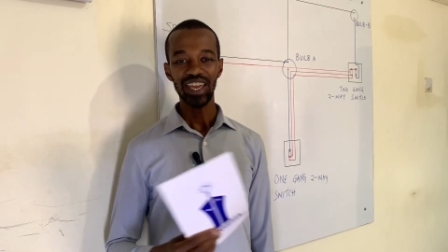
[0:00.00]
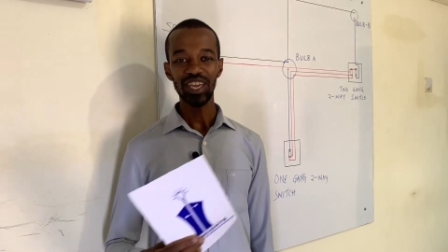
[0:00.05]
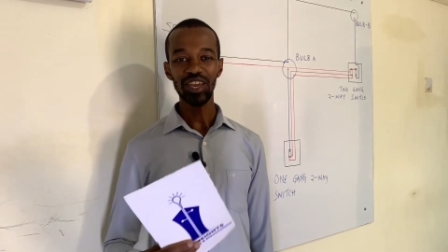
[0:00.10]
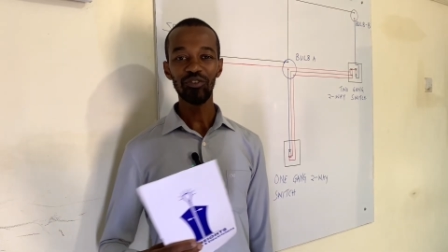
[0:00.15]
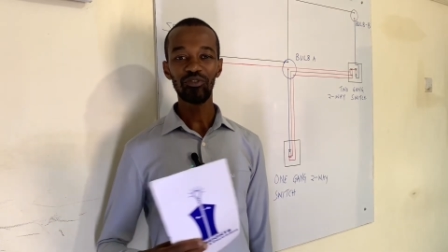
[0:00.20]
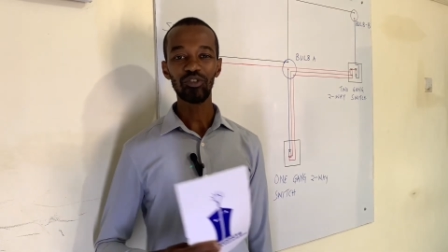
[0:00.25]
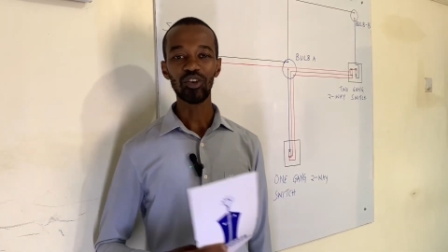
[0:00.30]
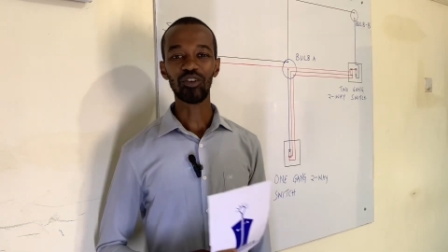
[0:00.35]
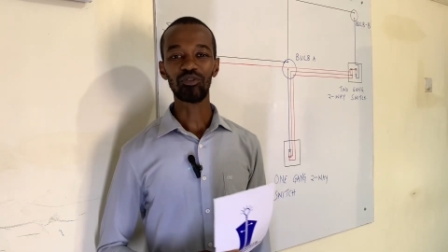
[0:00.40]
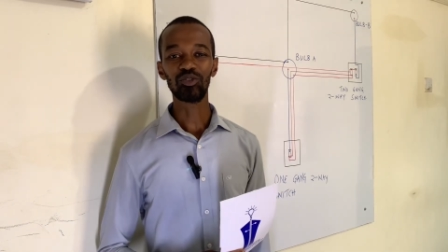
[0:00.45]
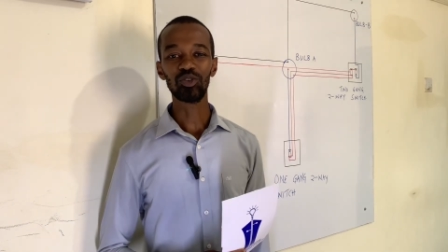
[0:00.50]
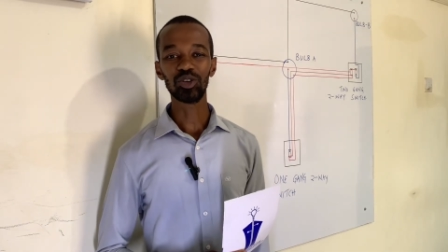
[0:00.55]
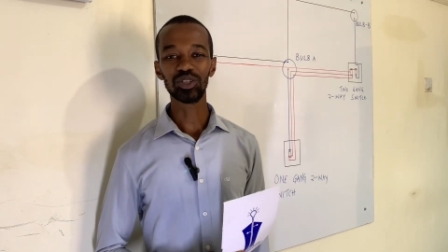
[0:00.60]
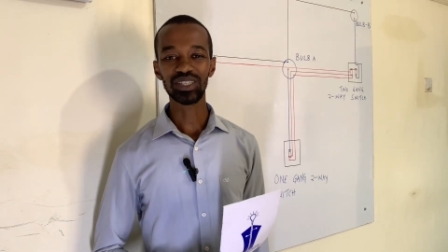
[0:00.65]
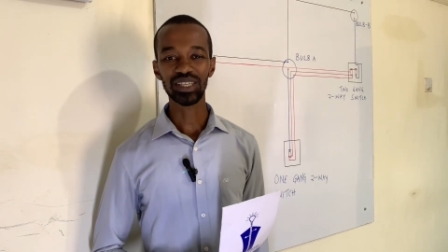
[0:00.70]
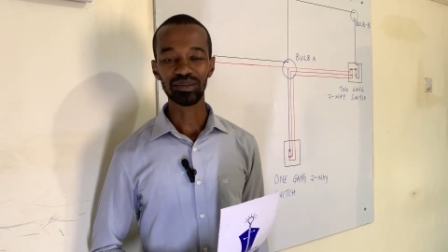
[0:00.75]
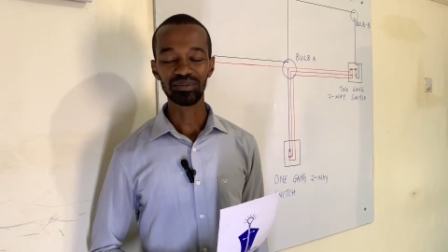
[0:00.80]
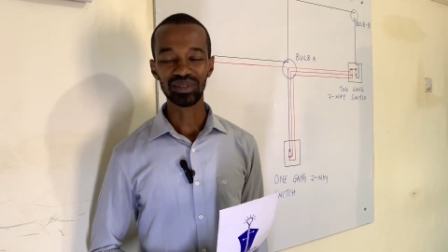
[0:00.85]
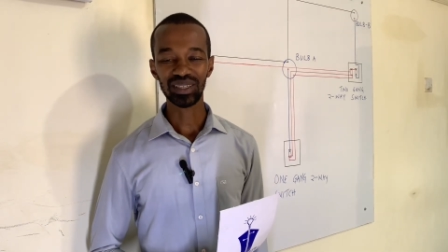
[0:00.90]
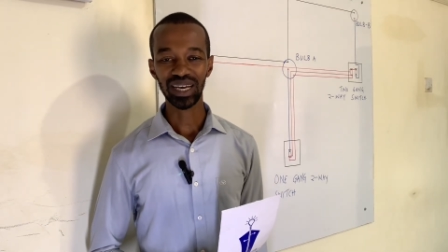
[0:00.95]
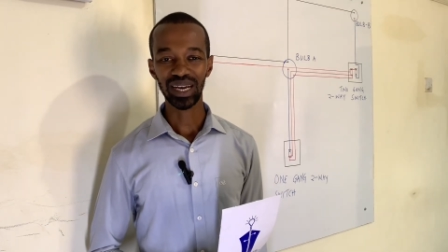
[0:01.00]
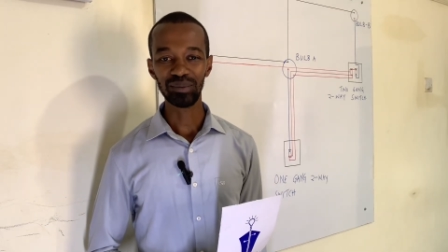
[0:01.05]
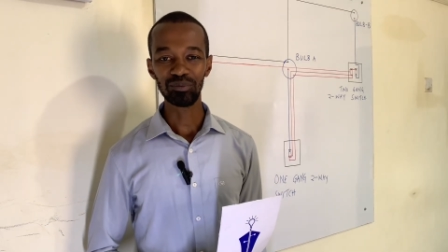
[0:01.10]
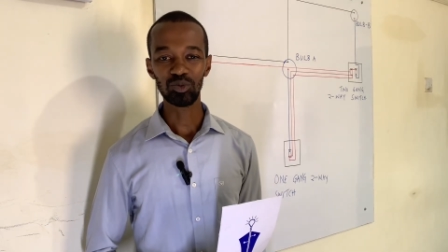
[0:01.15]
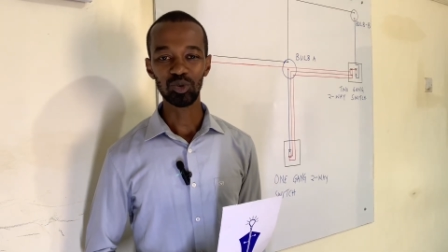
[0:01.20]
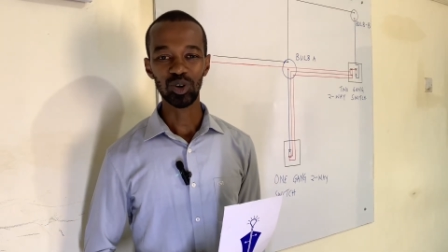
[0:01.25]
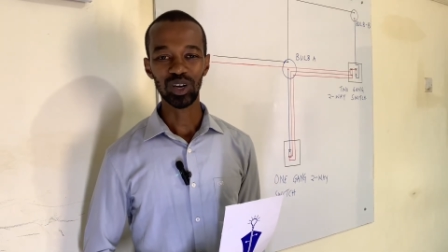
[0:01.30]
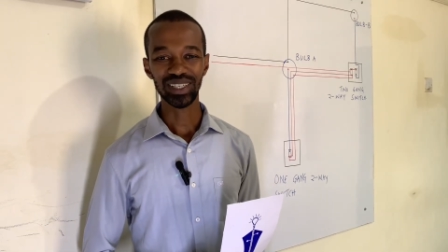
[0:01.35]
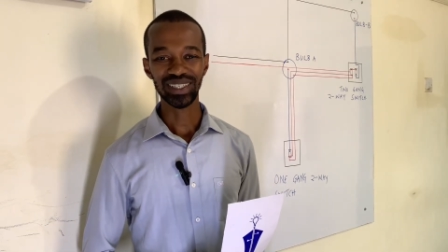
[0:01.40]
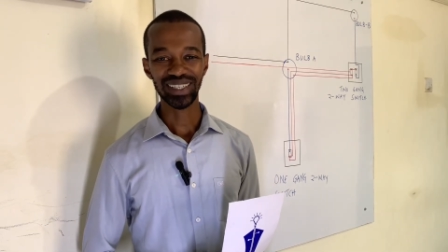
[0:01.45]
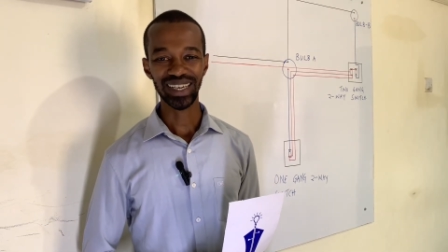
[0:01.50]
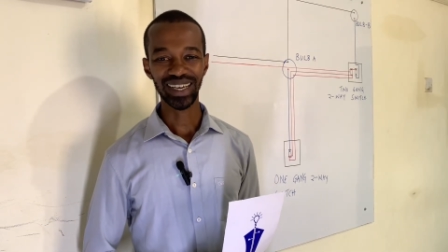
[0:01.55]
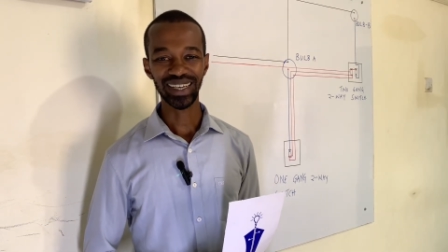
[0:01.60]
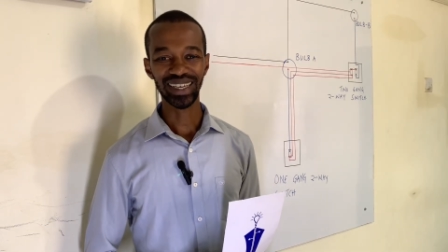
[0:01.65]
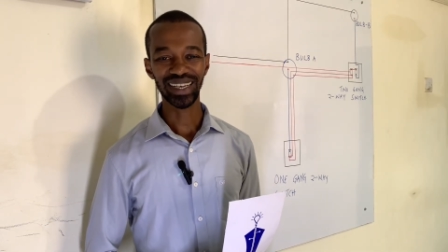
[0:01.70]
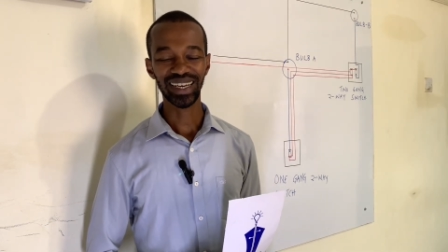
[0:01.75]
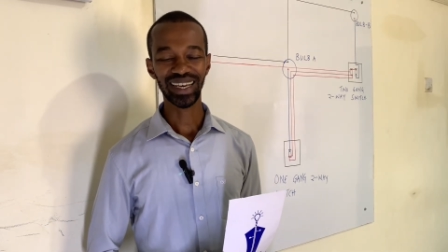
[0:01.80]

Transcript: If you have not subscribed to our channel,